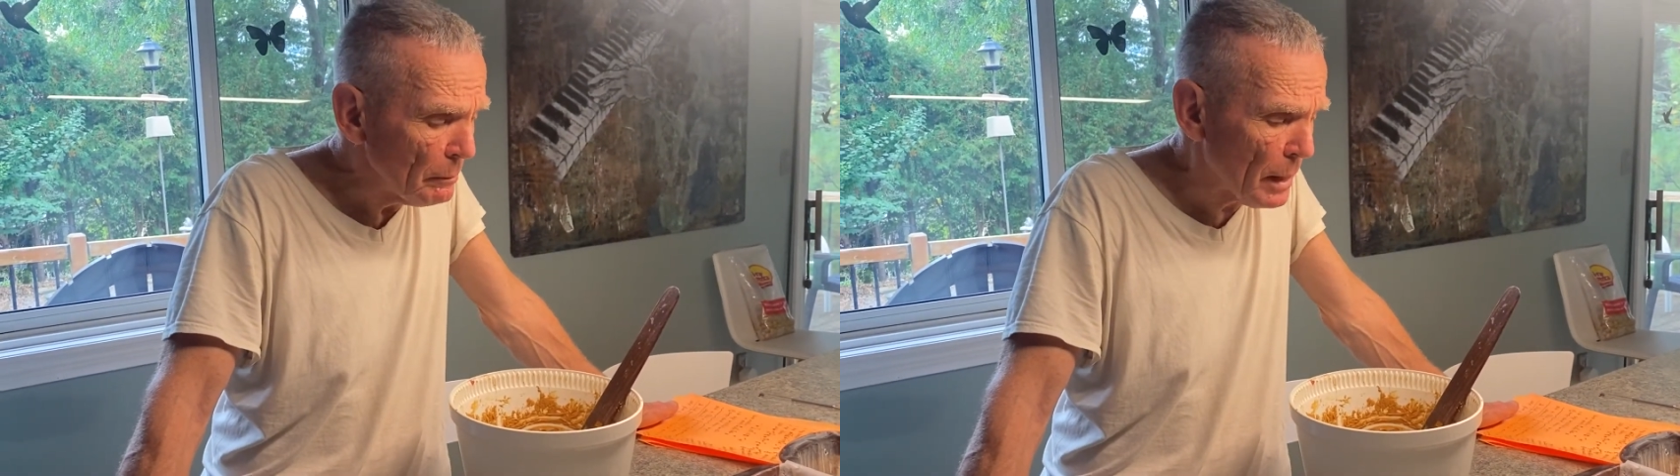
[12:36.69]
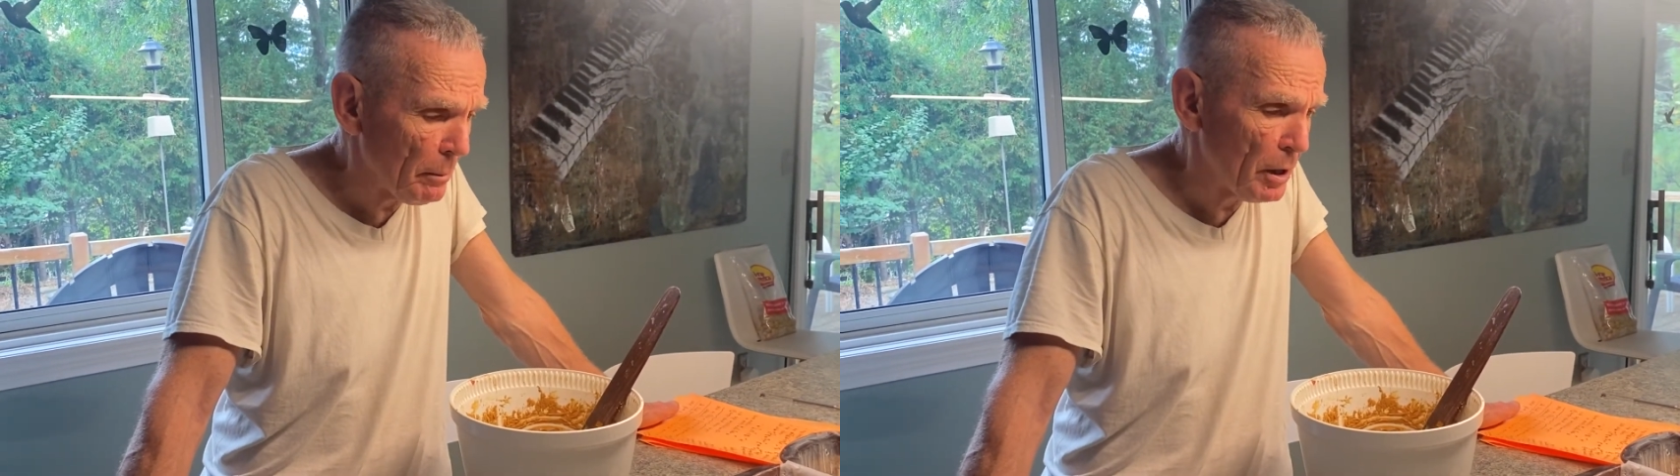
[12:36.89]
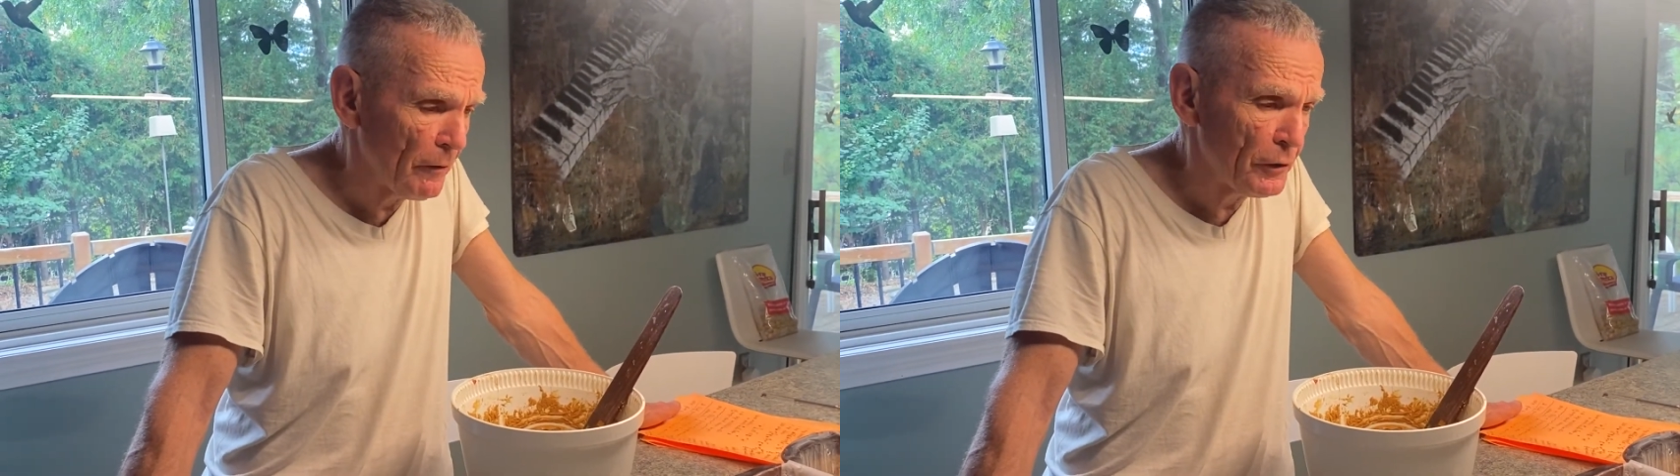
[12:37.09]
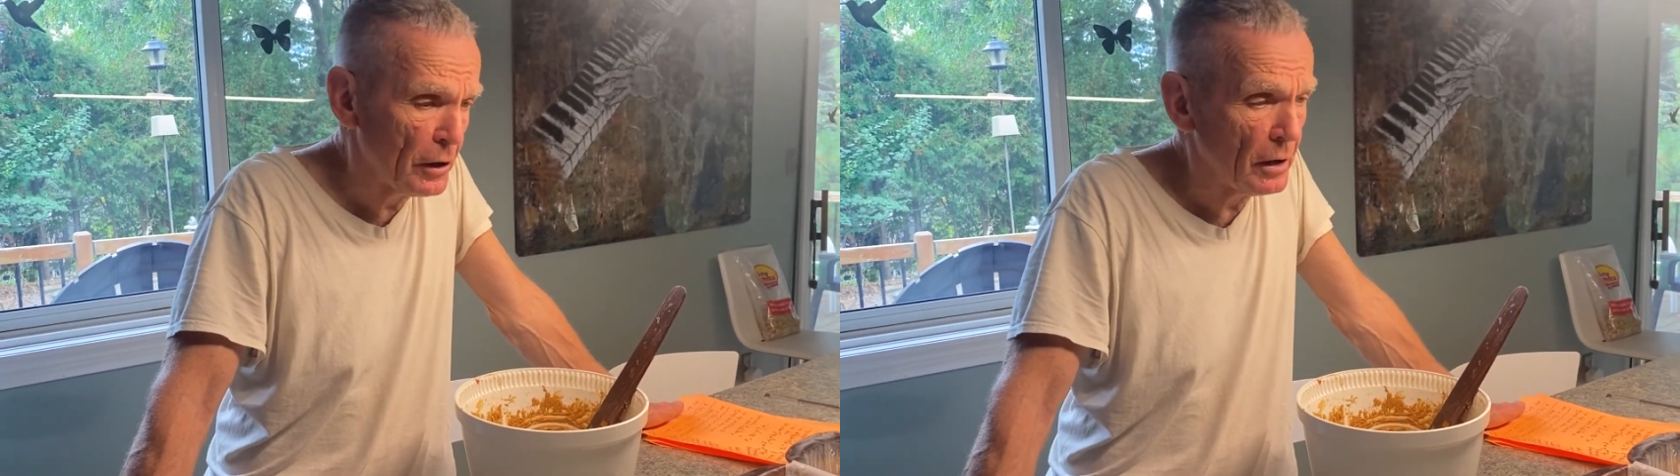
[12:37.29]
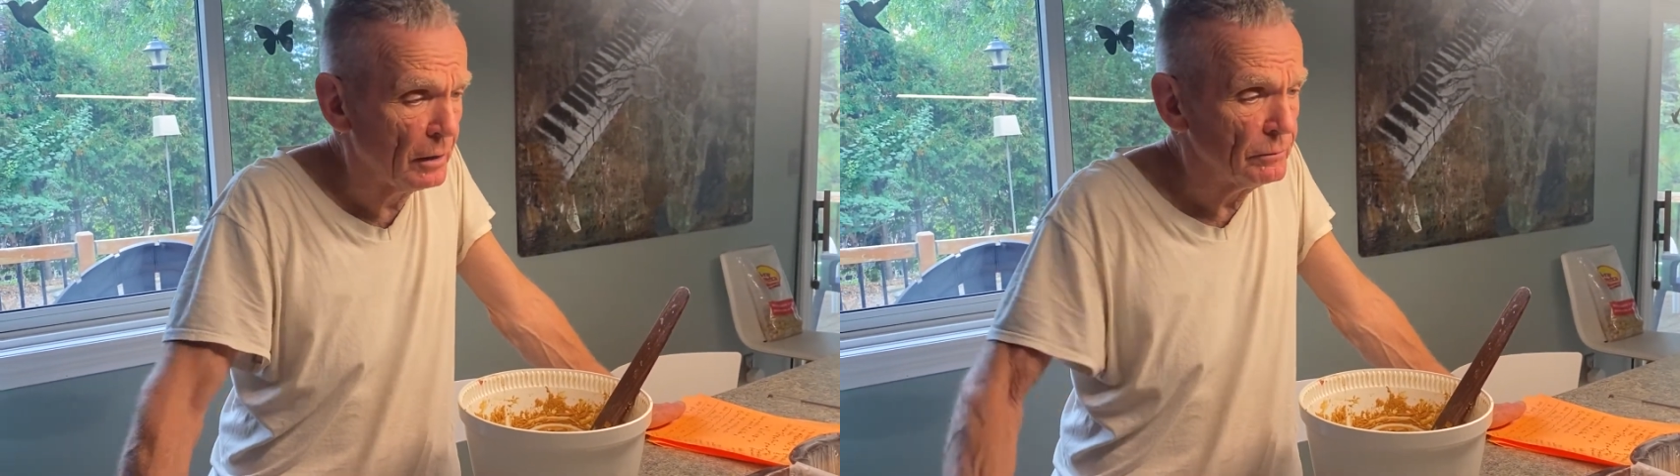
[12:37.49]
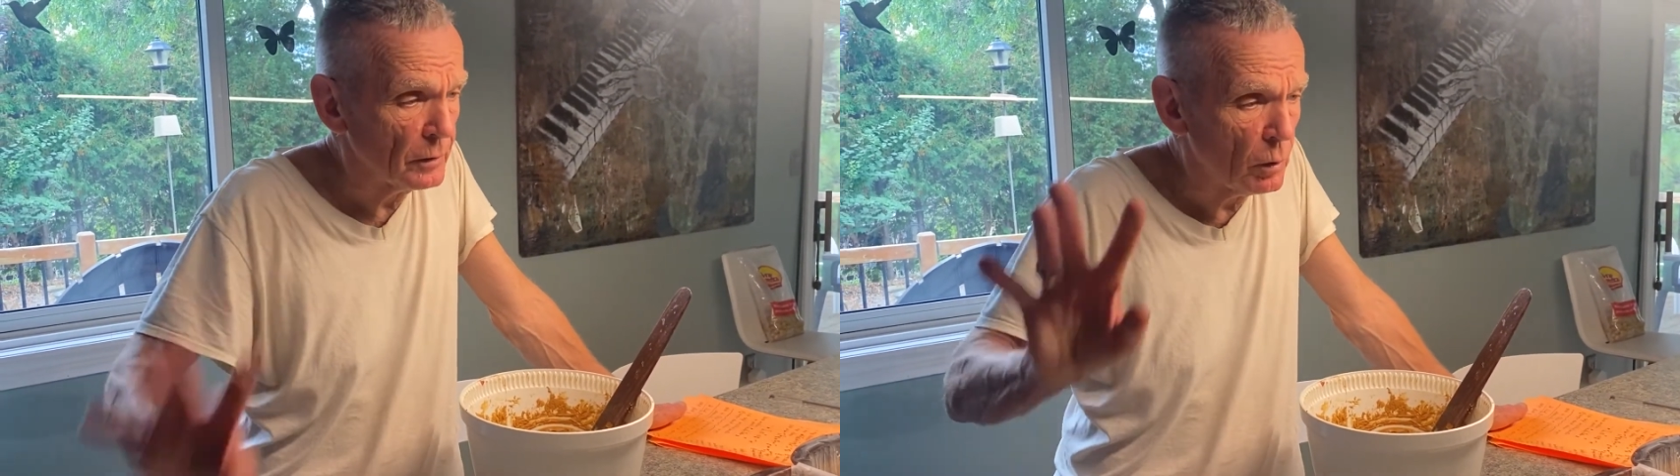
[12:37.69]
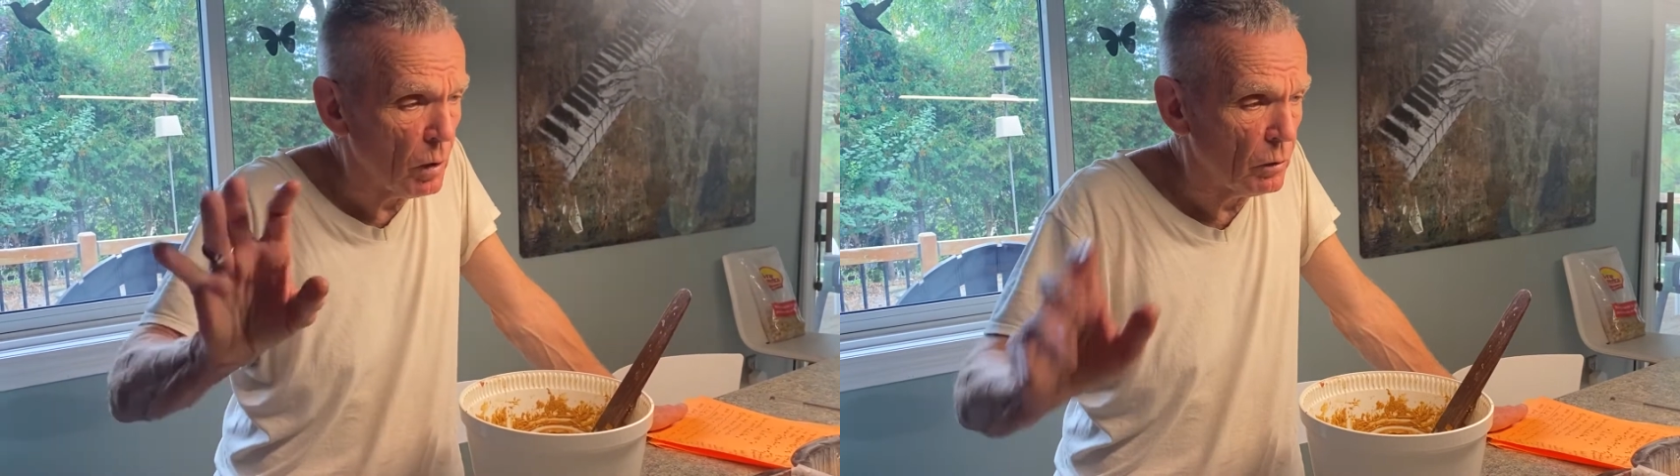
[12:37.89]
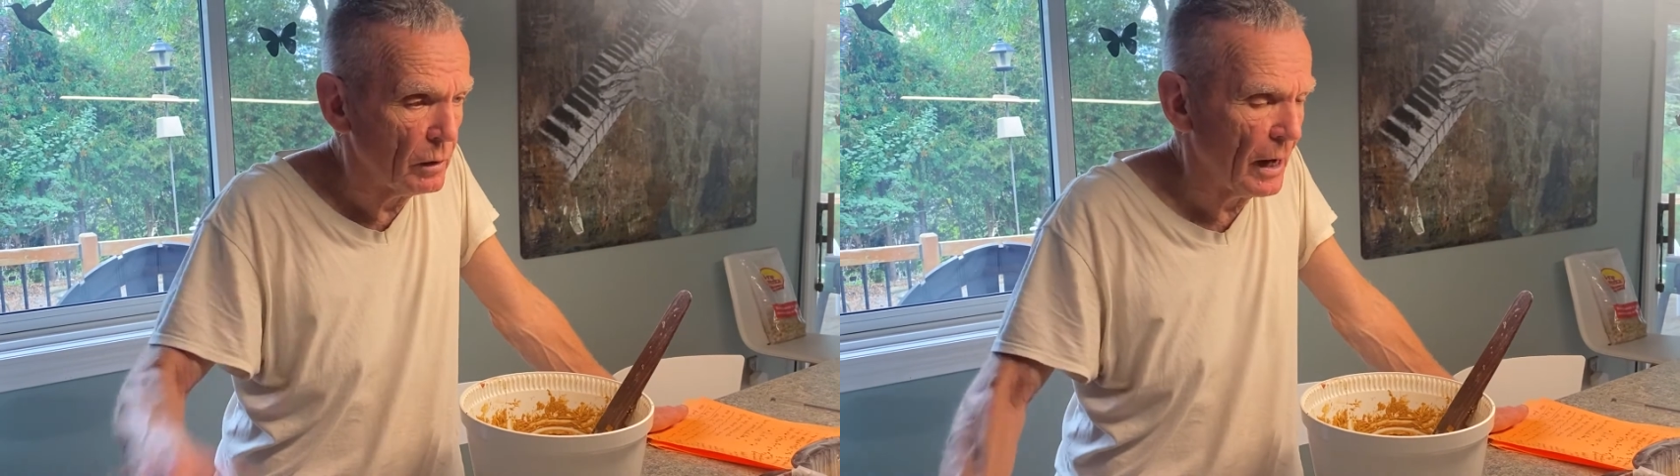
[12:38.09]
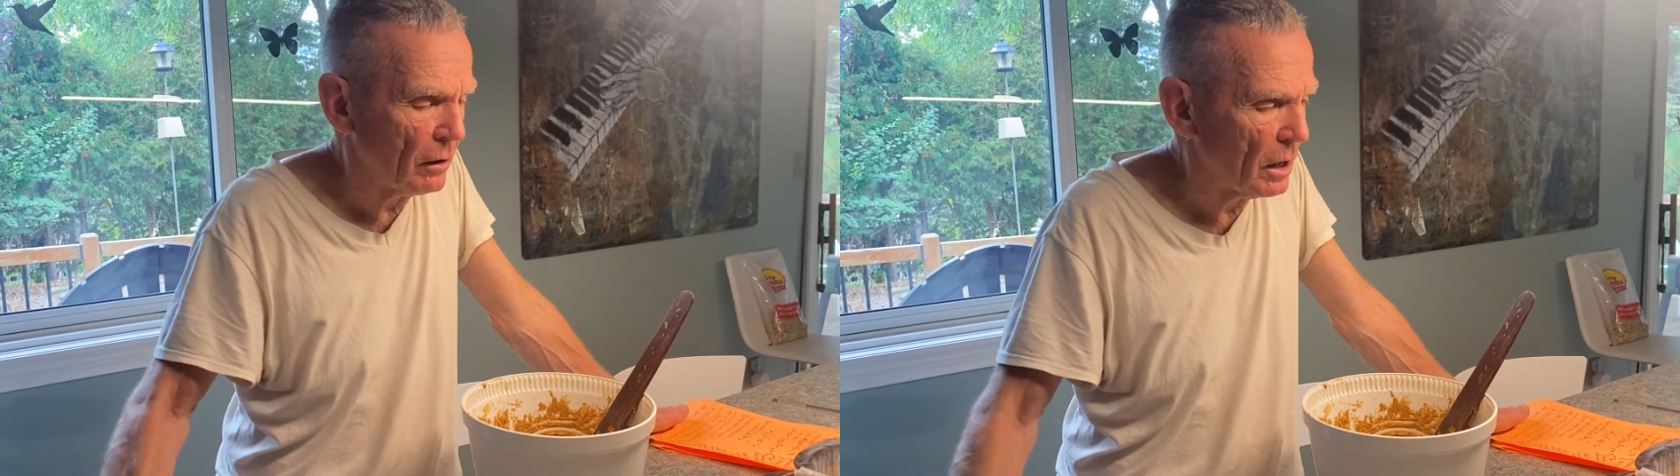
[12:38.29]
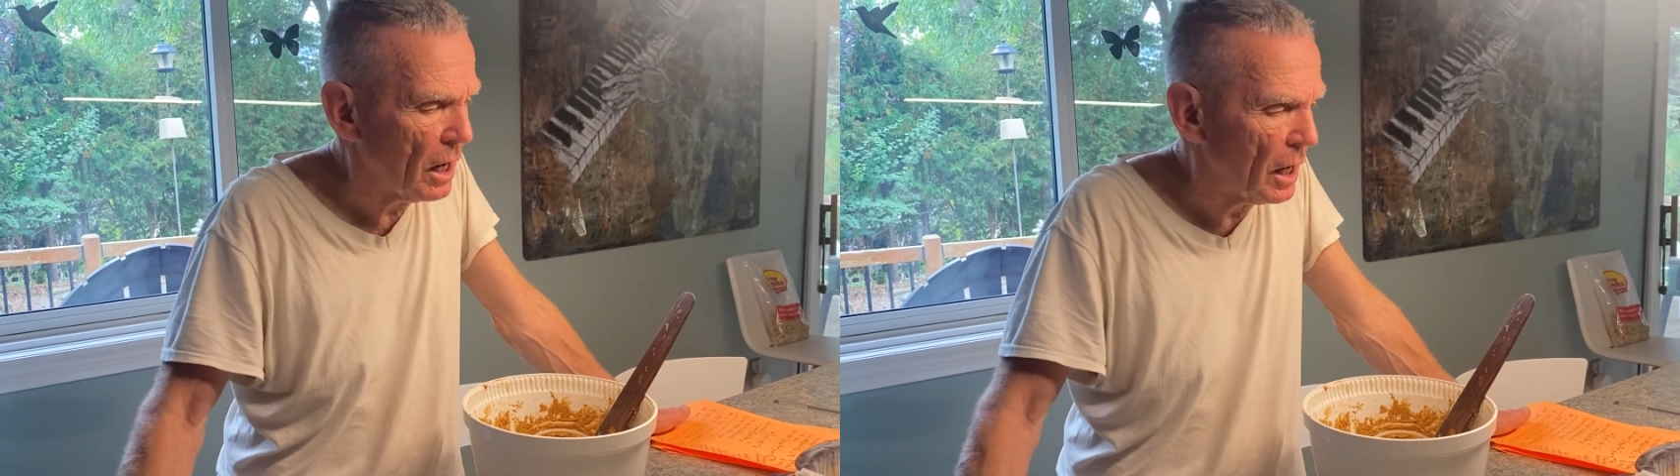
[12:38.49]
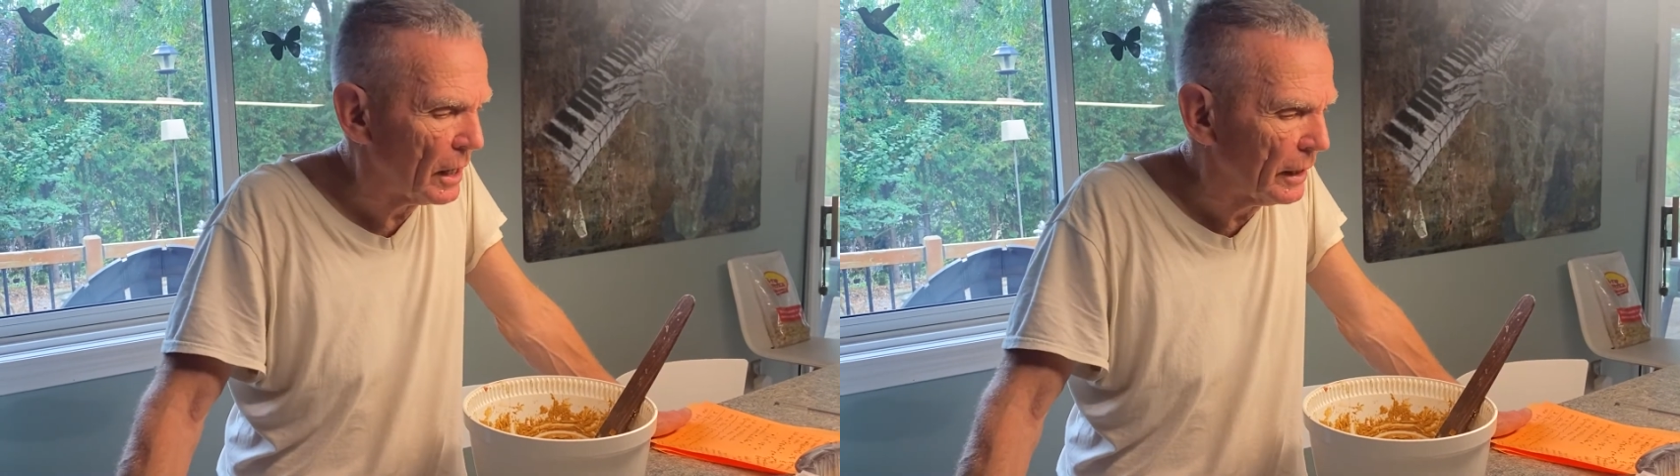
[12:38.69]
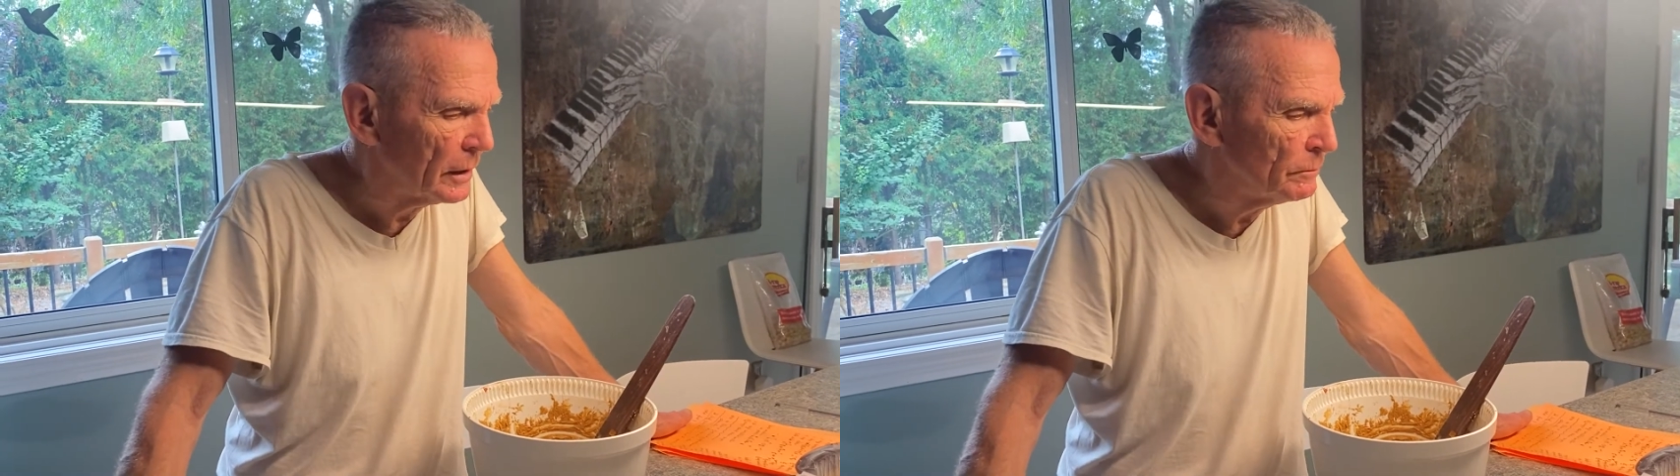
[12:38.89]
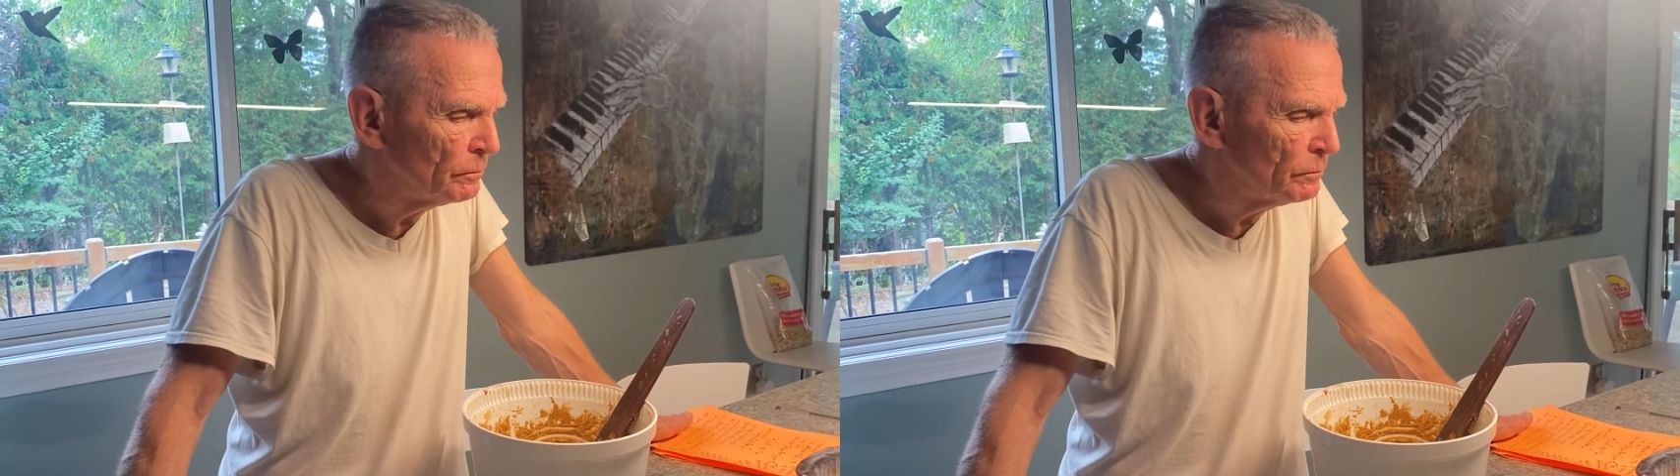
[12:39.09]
Maybe if you're a, quote, alcoholic,